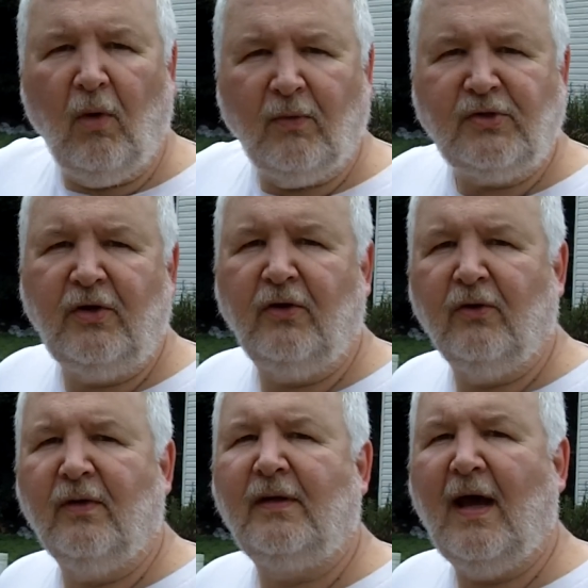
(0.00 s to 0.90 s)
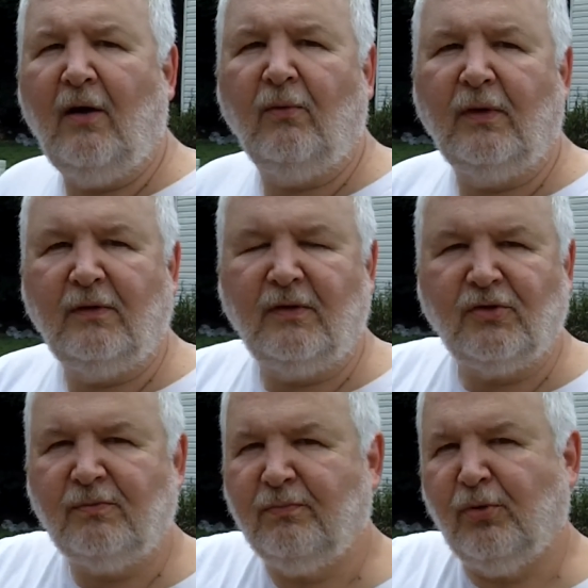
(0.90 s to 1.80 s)
what was here and now what
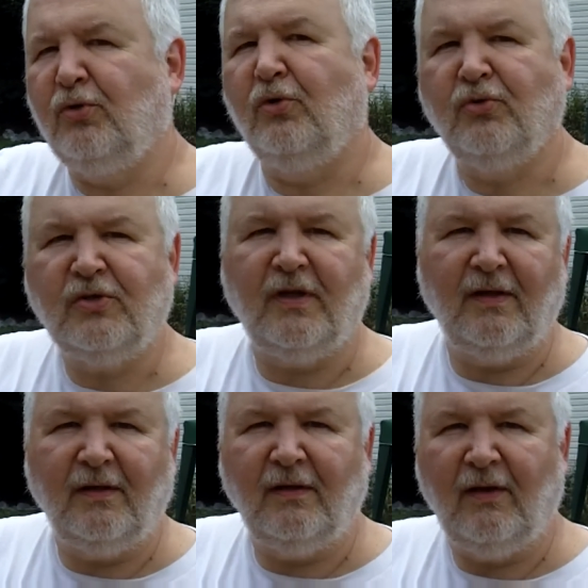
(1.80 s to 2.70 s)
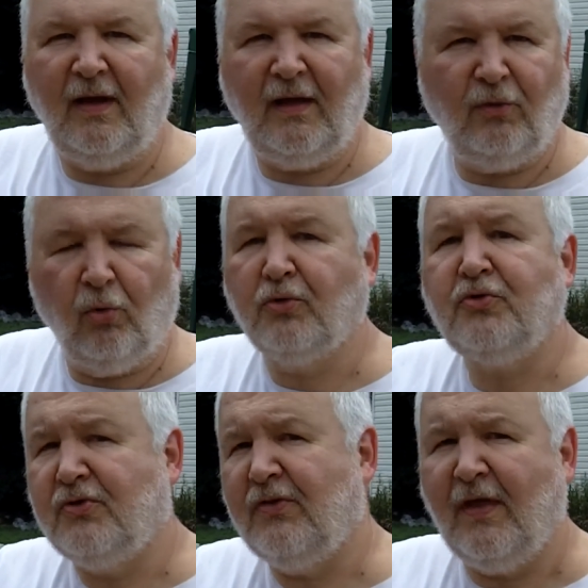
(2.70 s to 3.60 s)
is produced in
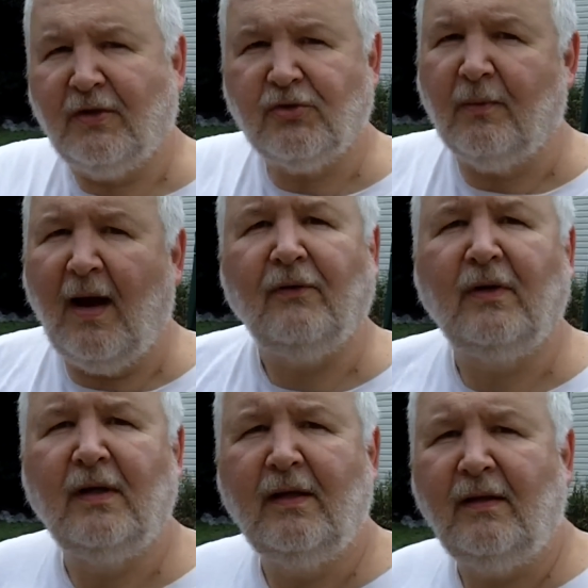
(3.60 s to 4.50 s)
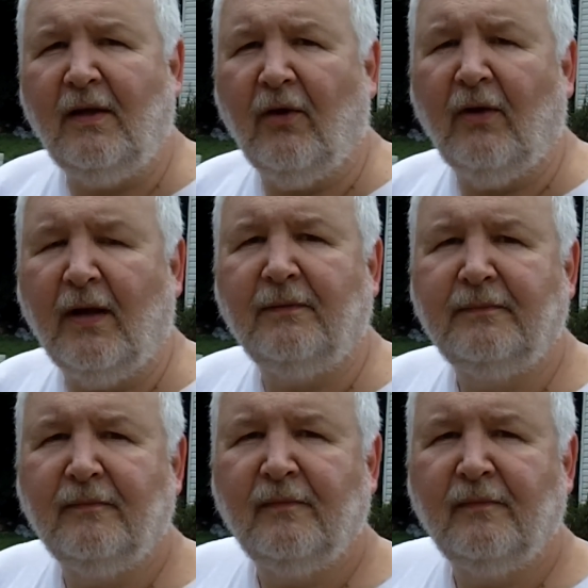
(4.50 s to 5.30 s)
orchards and things around the area.